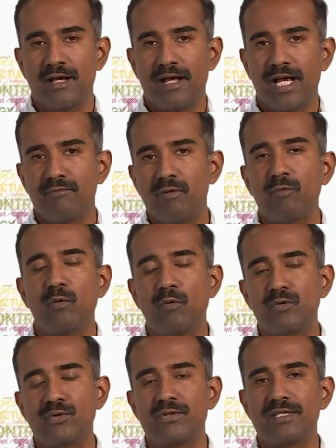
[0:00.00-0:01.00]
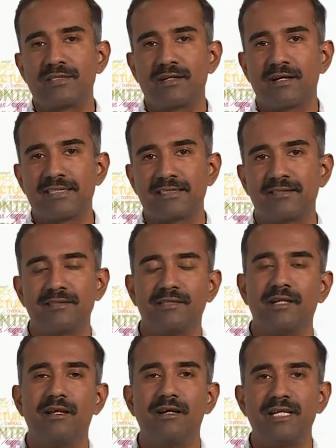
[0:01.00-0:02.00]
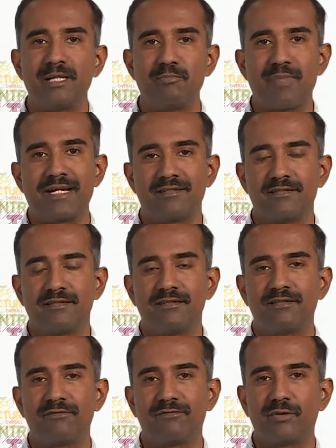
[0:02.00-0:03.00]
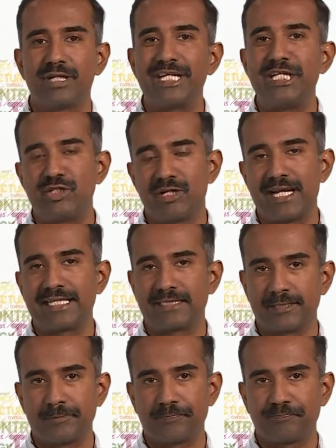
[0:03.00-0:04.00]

And we will also discuss the learning pattern for each lesson.